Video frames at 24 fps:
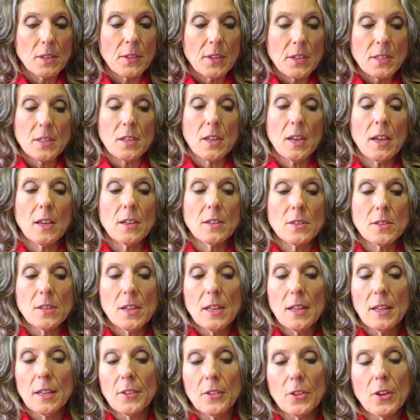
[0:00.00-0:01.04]
In this
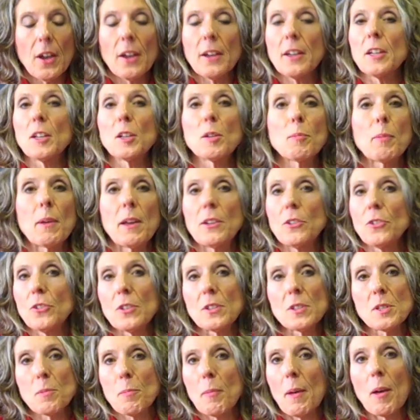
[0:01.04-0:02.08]
case, talking to
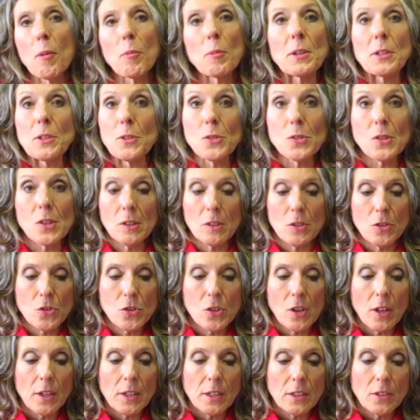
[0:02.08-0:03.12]
patients about reducing their
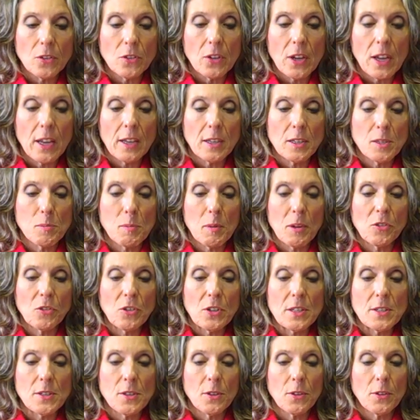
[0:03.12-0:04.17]
salt intake is
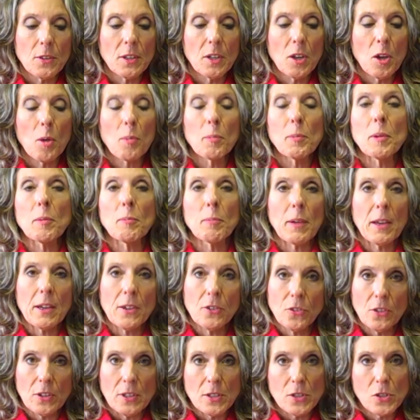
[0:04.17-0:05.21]
much easier than helping
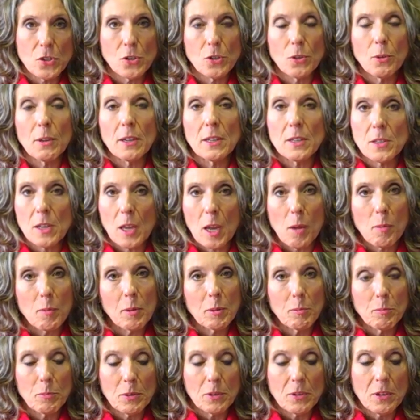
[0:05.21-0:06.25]
patients to
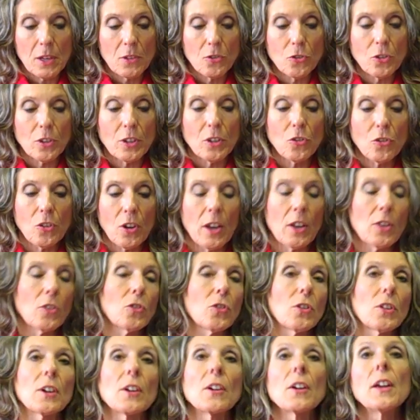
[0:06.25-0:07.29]
examine and potentially
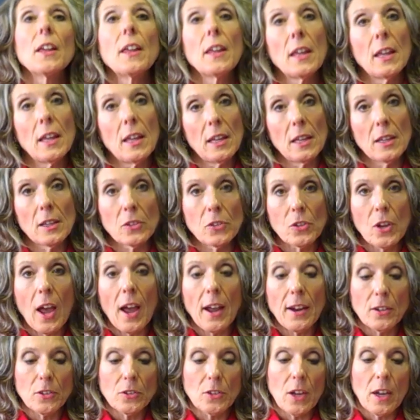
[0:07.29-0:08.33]
change their
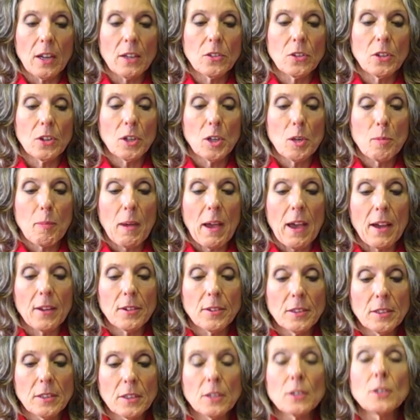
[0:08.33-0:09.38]
entire dietary
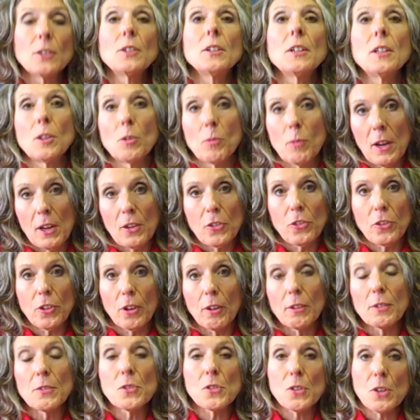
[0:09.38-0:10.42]
pattern, including the
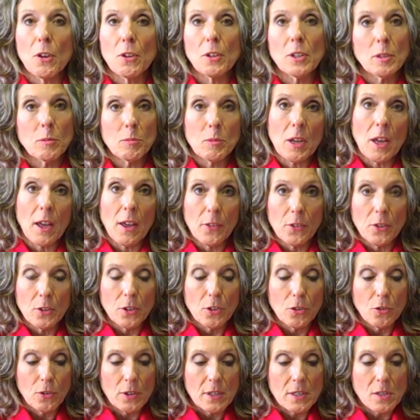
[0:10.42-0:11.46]
ratio of sodium to other
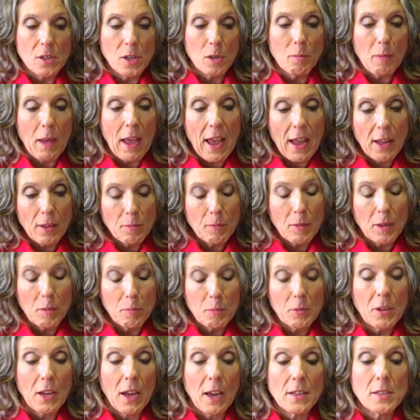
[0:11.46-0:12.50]
nutrients like
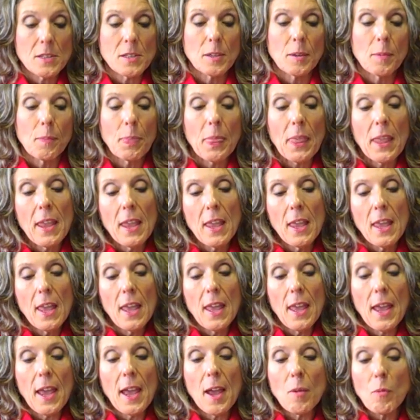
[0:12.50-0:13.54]
potassium.
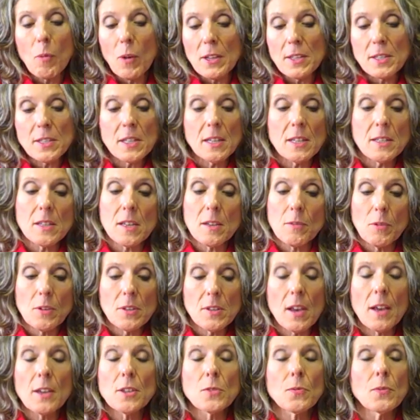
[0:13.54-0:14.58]
And one
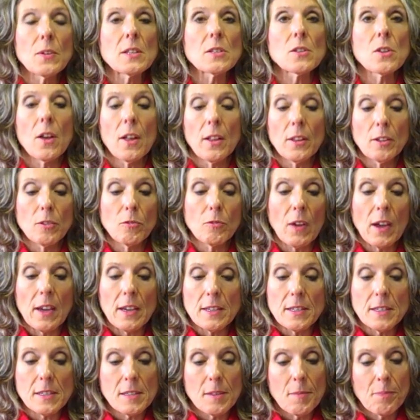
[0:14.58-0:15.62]
size fits all
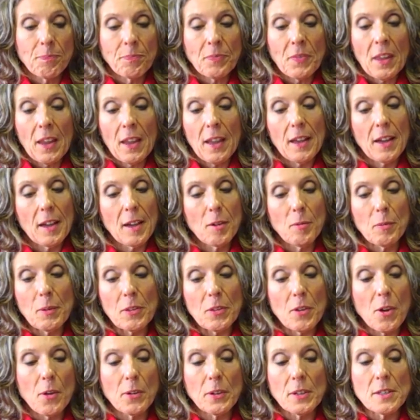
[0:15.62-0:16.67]
advice uh,
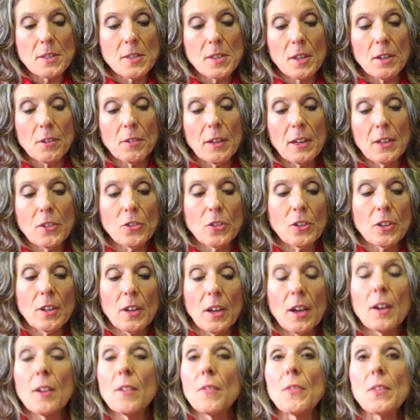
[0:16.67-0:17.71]
with no consideration
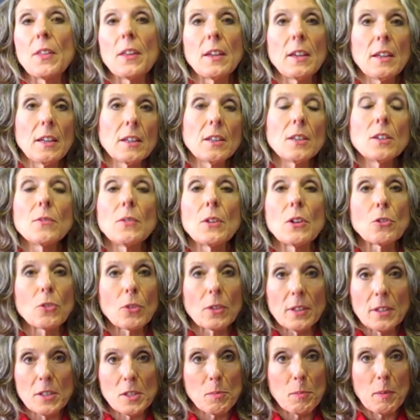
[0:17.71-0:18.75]
of the
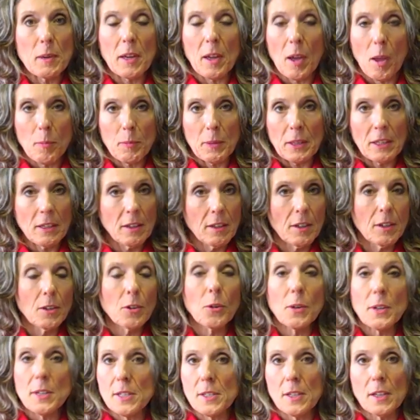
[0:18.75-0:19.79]
individual is becoming
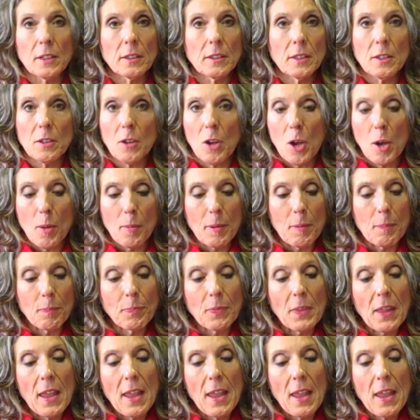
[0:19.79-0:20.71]
increasingly common.